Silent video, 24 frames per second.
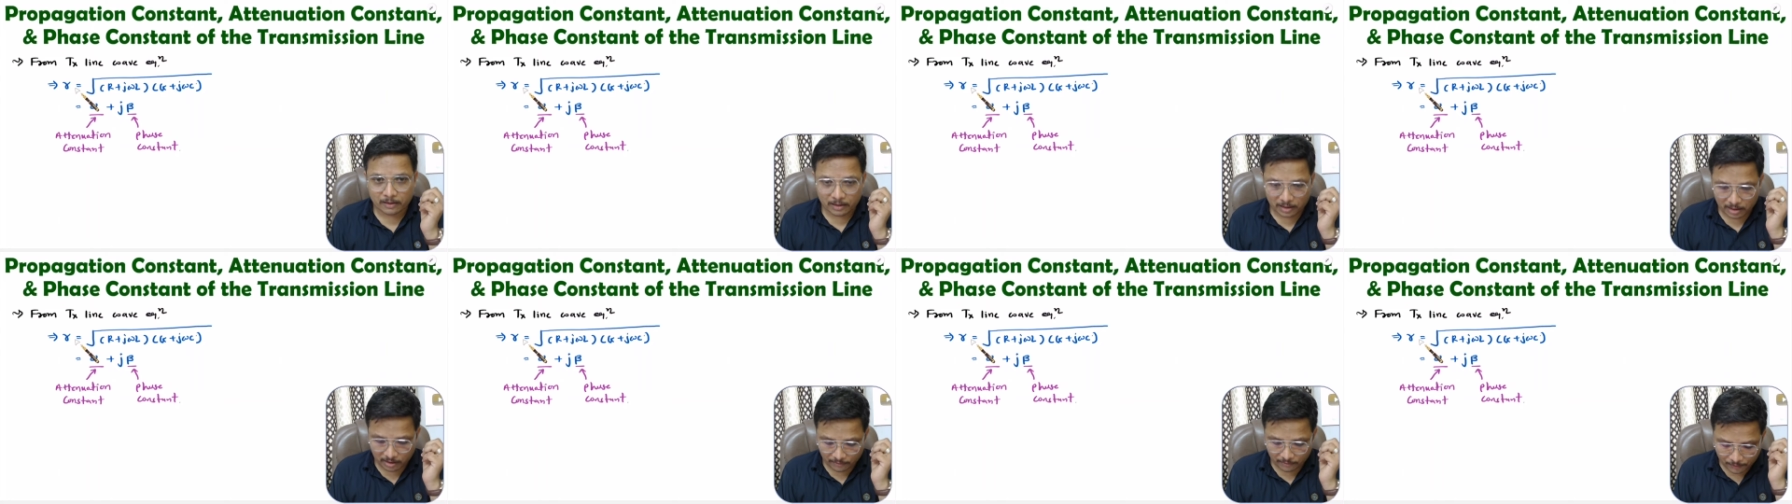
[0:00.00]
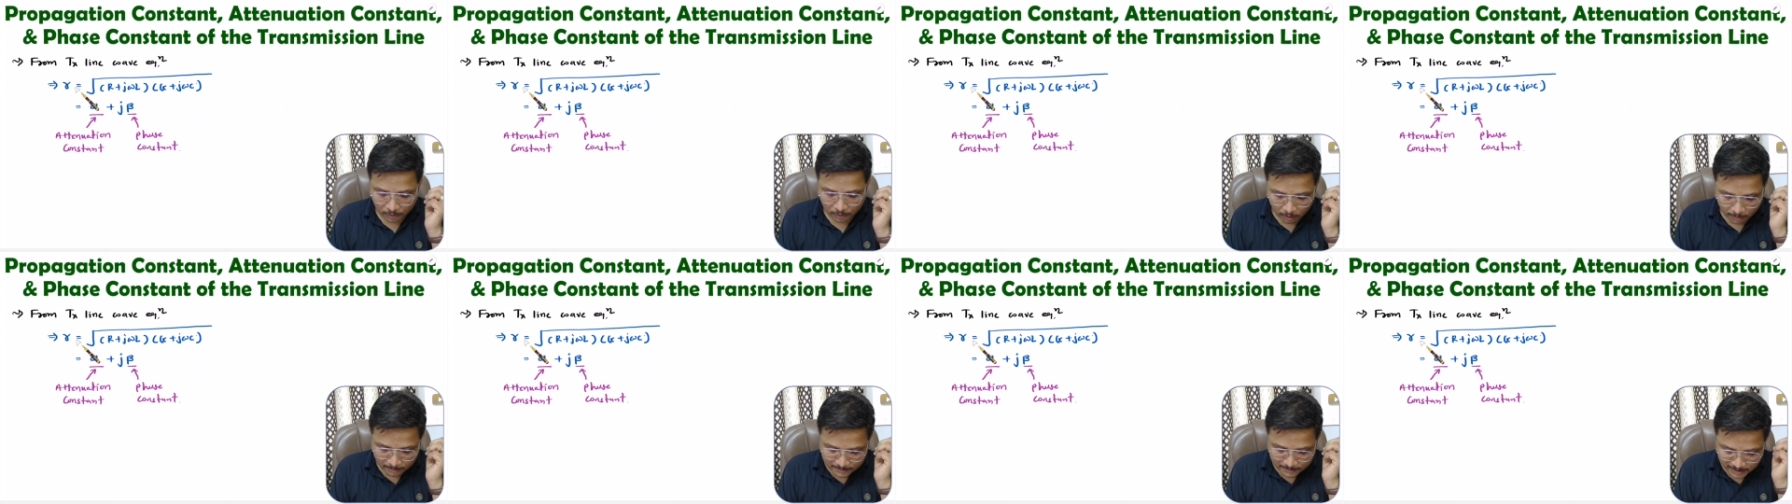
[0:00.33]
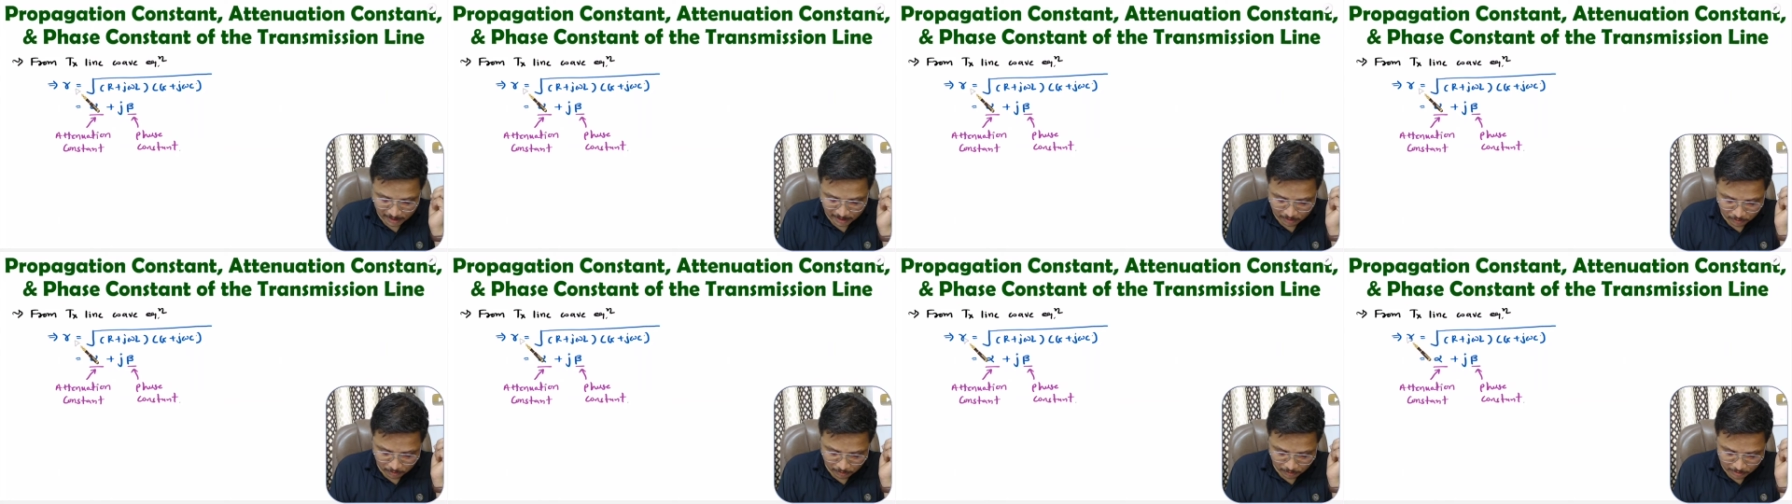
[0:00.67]
If you
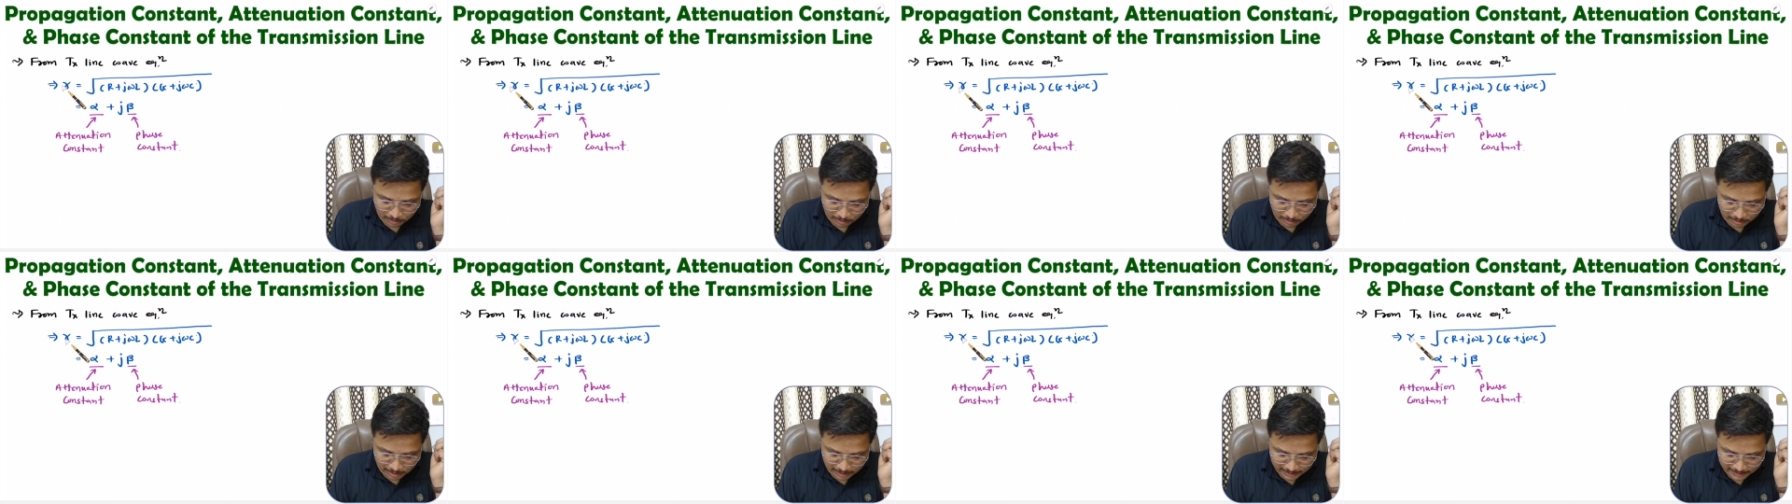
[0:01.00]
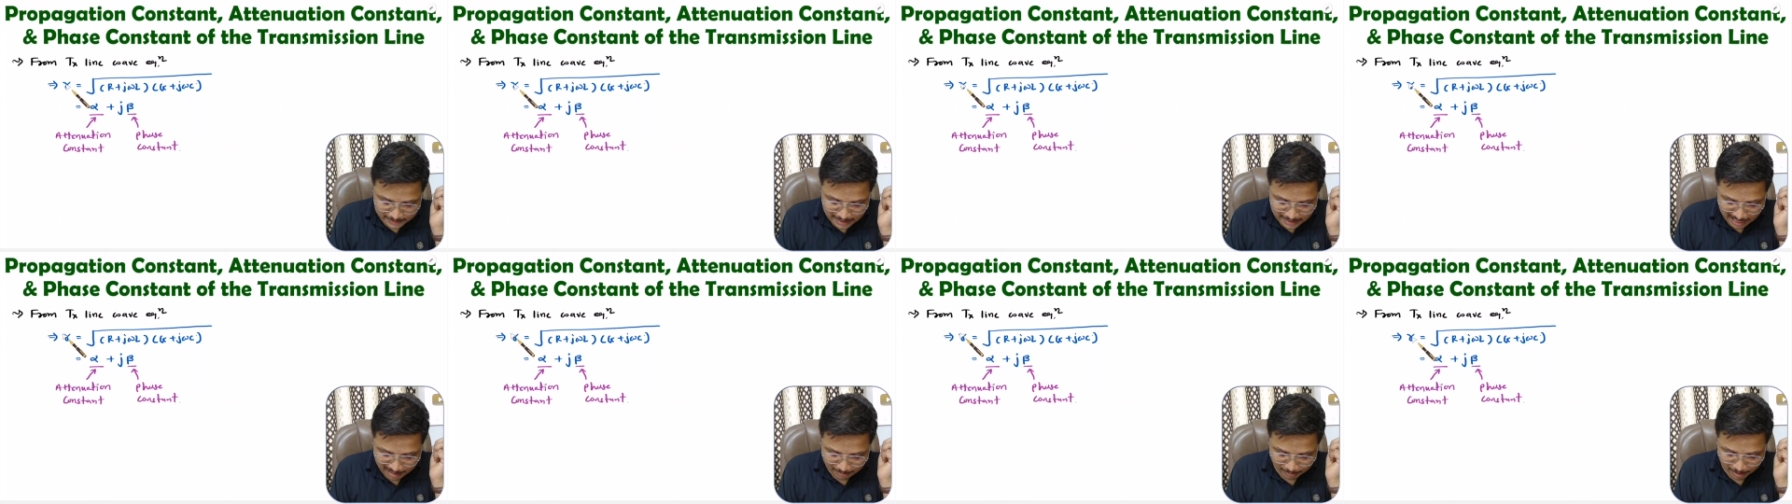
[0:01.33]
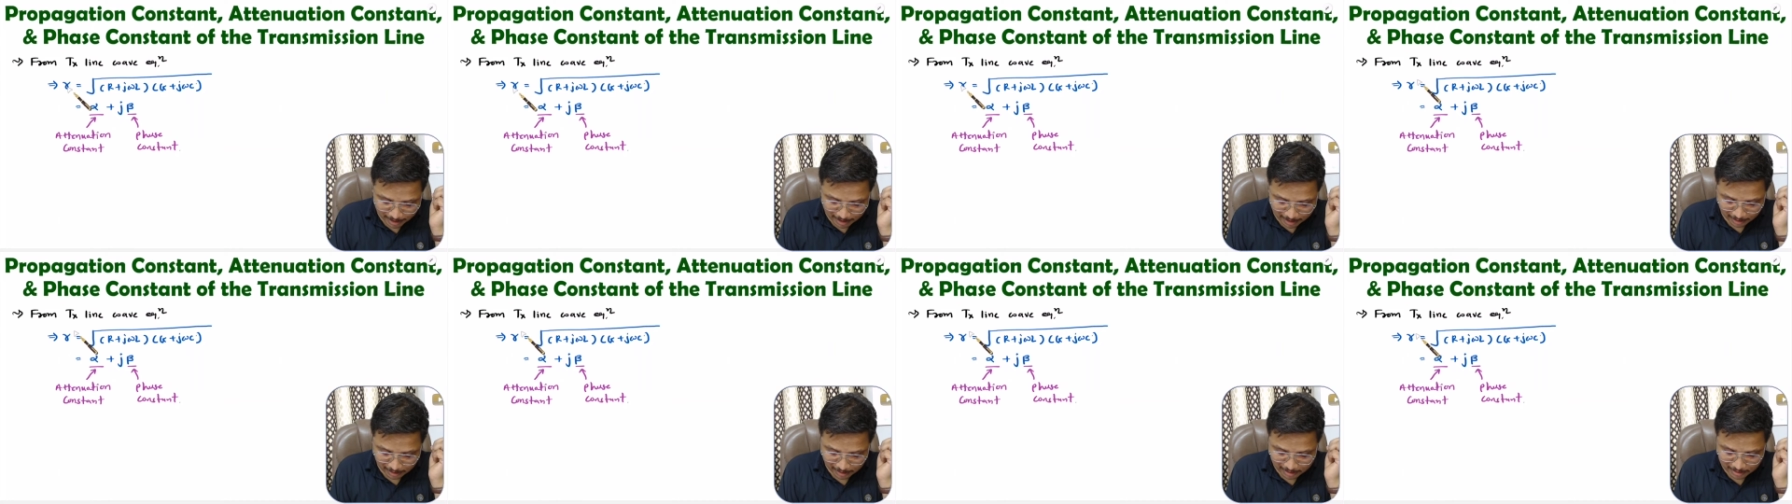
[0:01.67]
observe this
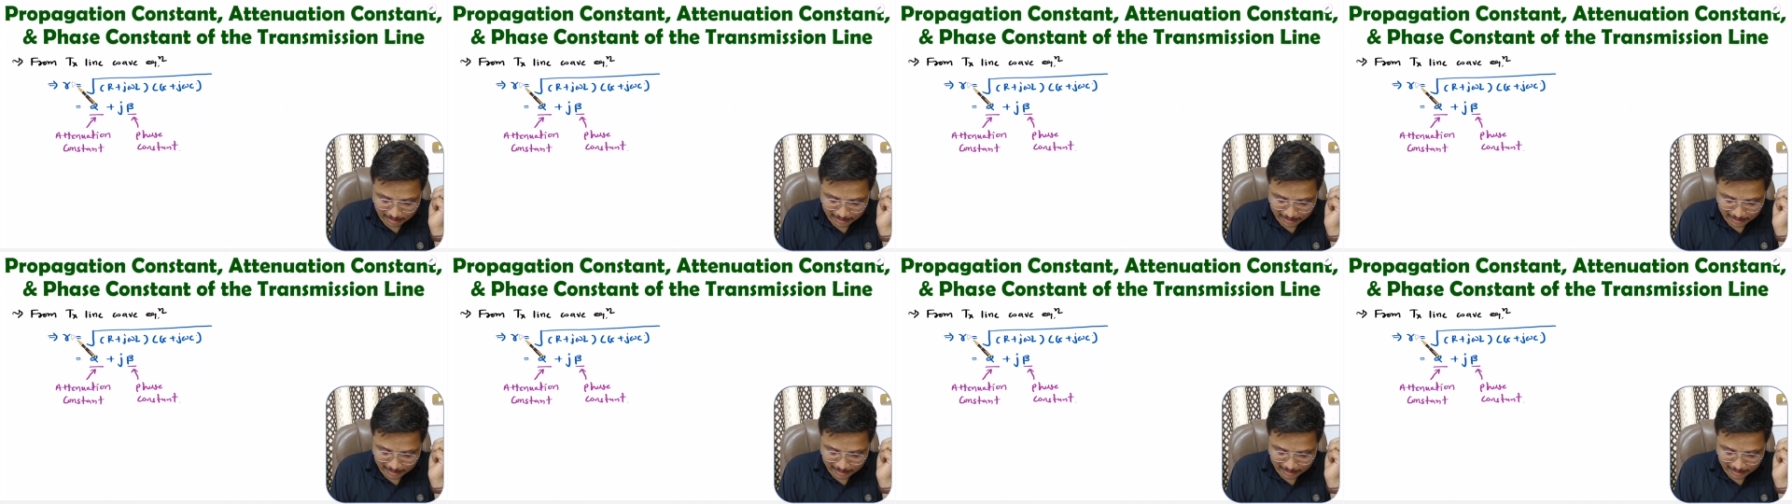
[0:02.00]
gamma